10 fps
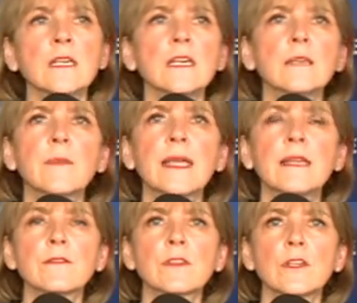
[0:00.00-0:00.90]
Um,
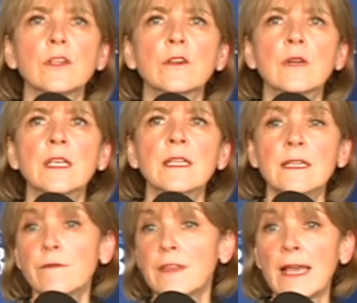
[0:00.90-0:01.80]
and so,
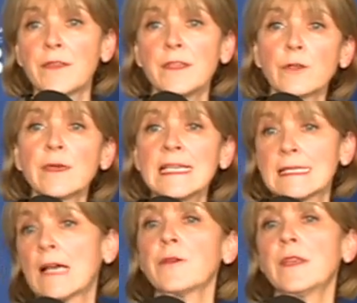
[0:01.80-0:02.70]
if that theory
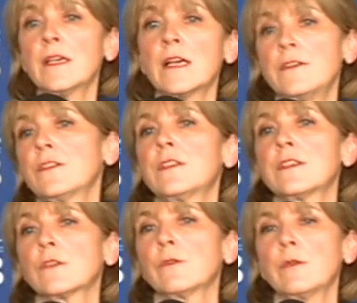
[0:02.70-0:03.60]
is out there, I just
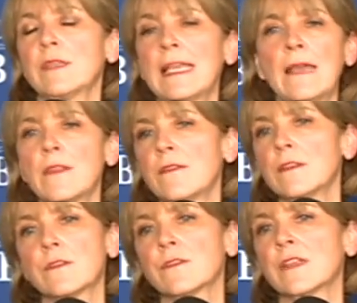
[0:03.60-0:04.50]
disagree with Ken that
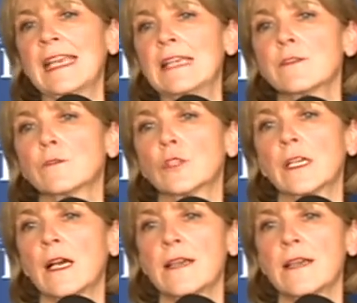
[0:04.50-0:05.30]
this is the case for it.